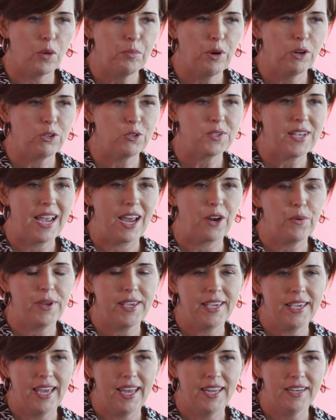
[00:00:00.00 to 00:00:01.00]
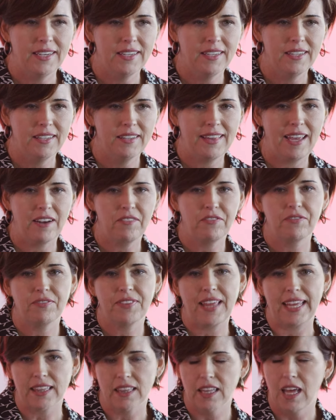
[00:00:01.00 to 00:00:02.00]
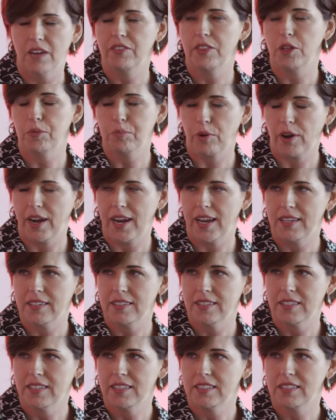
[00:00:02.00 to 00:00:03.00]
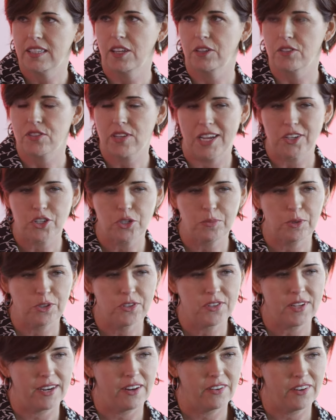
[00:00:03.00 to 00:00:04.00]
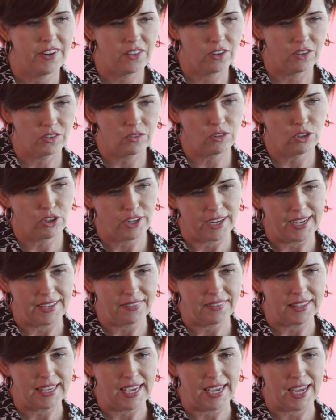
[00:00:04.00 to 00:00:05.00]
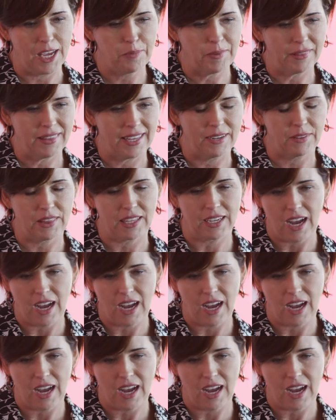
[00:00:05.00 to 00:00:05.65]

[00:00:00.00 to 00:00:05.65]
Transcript: approach was how do we get that, that love the brand to those customers that are either looking at the game and then at the